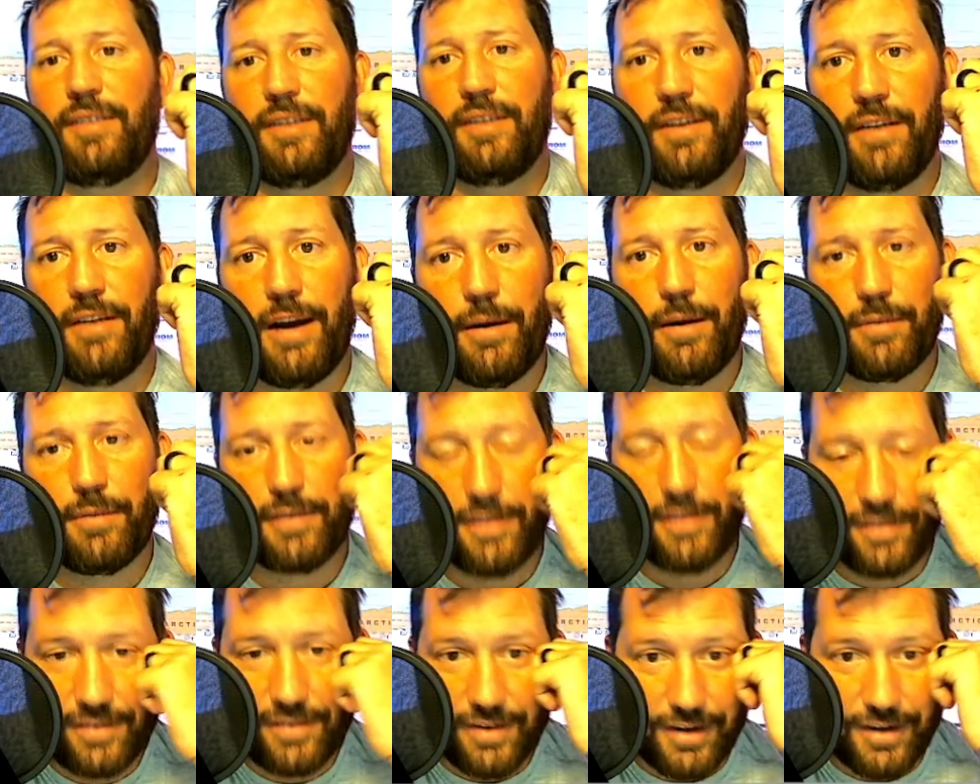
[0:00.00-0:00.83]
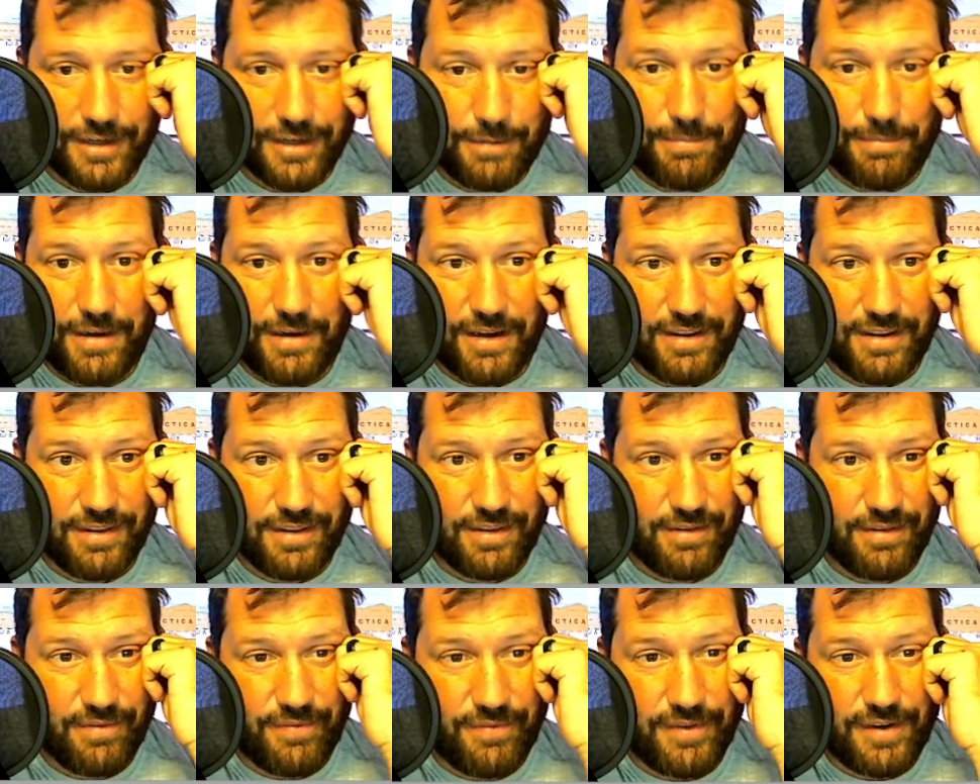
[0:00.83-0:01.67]
I was going to talk
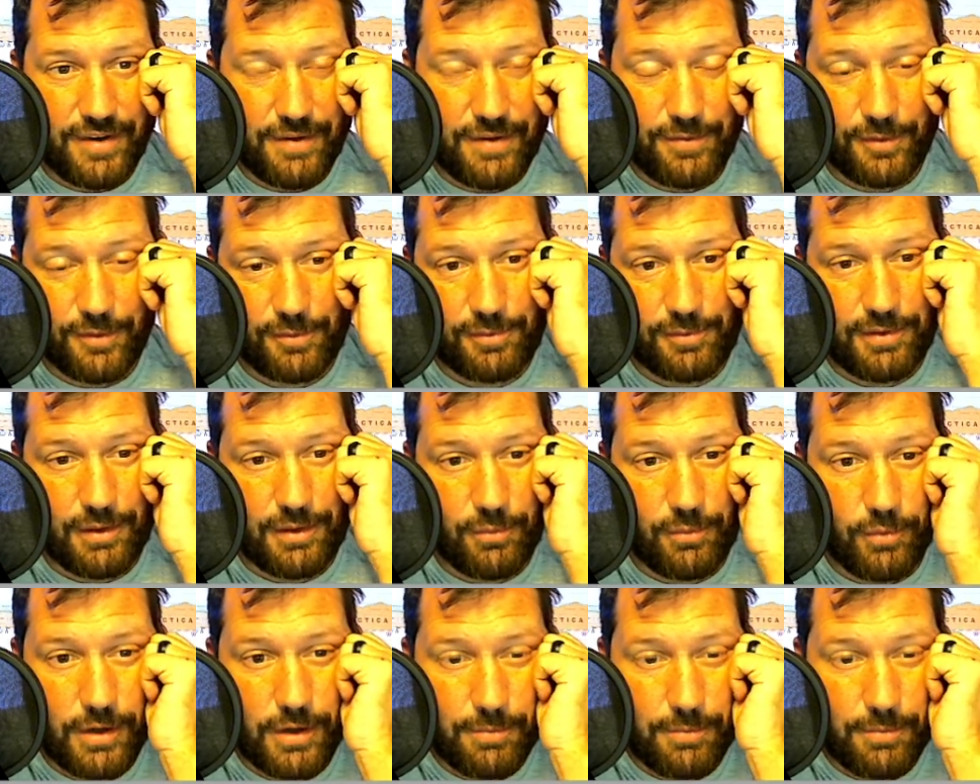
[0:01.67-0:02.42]
about the difference between